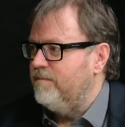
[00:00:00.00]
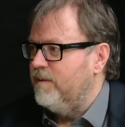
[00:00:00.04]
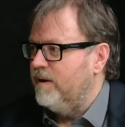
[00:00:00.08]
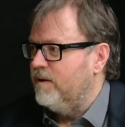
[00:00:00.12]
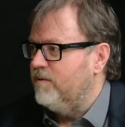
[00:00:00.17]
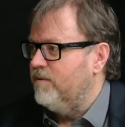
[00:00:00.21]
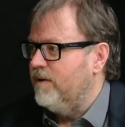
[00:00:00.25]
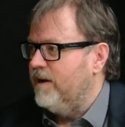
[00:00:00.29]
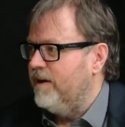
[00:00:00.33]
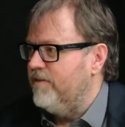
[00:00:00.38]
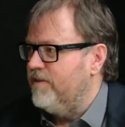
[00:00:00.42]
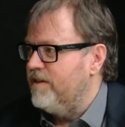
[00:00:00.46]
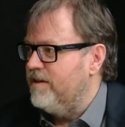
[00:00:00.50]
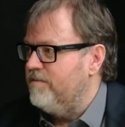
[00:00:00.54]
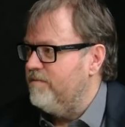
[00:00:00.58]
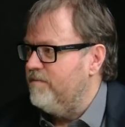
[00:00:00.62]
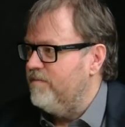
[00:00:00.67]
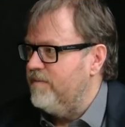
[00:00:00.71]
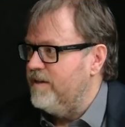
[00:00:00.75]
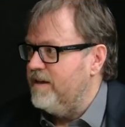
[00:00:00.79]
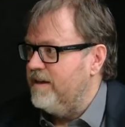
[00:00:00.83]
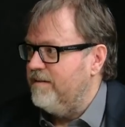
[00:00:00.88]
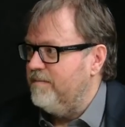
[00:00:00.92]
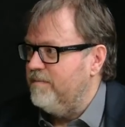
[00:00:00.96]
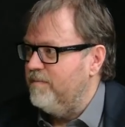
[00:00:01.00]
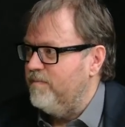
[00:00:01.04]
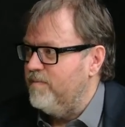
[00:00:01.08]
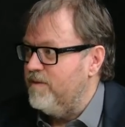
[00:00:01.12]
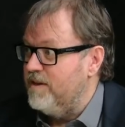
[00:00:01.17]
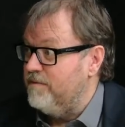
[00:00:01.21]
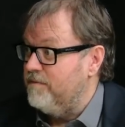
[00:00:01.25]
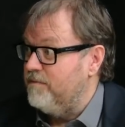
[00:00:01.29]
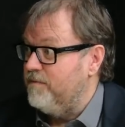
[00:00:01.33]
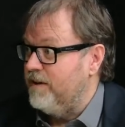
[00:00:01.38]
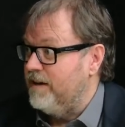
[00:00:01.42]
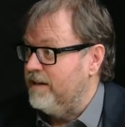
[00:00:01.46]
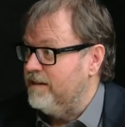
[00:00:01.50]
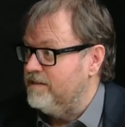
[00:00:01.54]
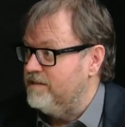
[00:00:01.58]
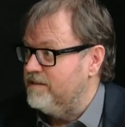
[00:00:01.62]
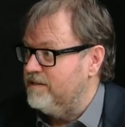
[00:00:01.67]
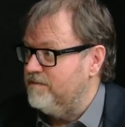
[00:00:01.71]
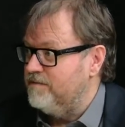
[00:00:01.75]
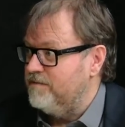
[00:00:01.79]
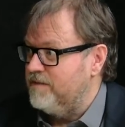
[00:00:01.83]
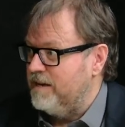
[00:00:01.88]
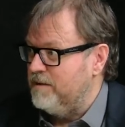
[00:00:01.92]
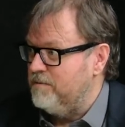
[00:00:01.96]
around their funds
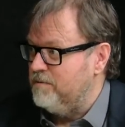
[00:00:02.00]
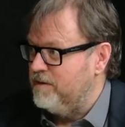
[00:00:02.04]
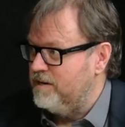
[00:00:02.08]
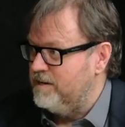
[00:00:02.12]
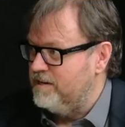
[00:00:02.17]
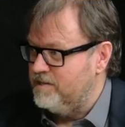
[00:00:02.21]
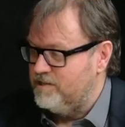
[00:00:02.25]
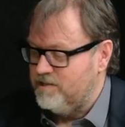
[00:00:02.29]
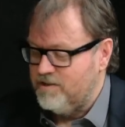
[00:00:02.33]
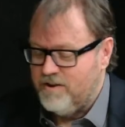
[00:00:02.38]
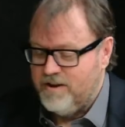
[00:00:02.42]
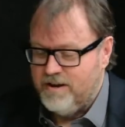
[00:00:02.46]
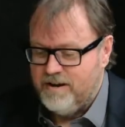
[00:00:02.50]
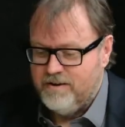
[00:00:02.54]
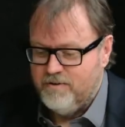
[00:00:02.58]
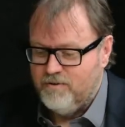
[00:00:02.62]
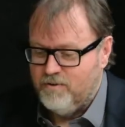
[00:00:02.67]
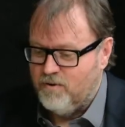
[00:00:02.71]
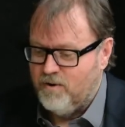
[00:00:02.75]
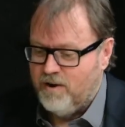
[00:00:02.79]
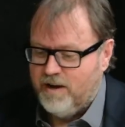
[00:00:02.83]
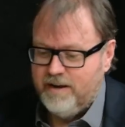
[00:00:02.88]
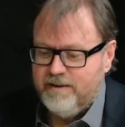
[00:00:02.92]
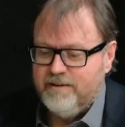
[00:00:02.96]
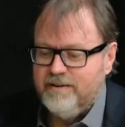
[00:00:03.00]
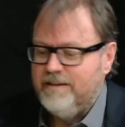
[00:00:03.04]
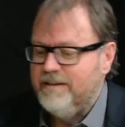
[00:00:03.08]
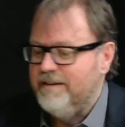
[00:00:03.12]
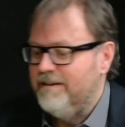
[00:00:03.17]
if they would decide, all right,